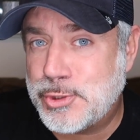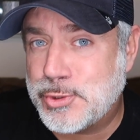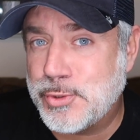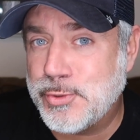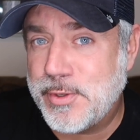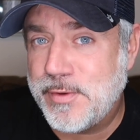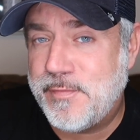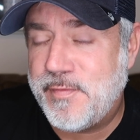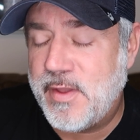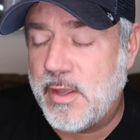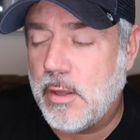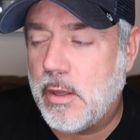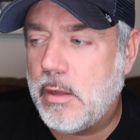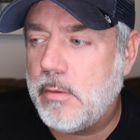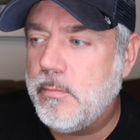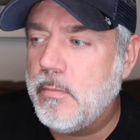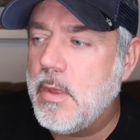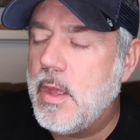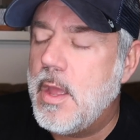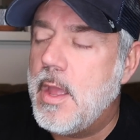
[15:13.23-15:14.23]
truly
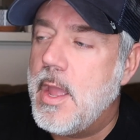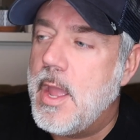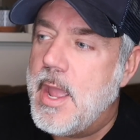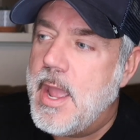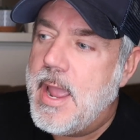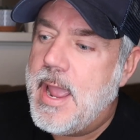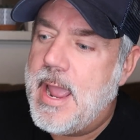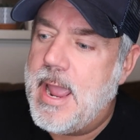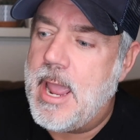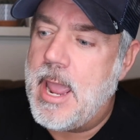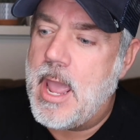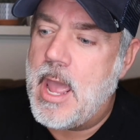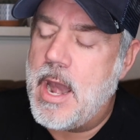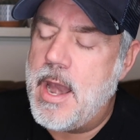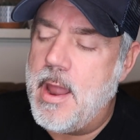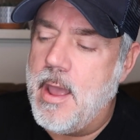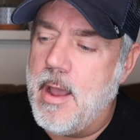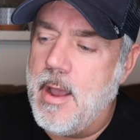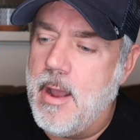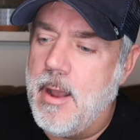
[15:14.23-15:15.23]
feel.
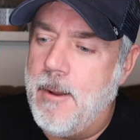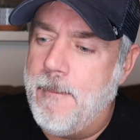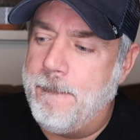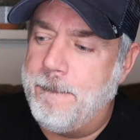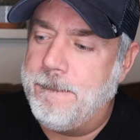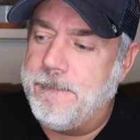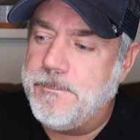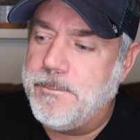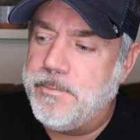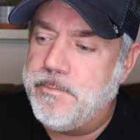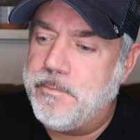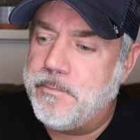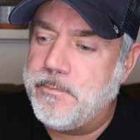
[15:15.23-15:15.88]
And um,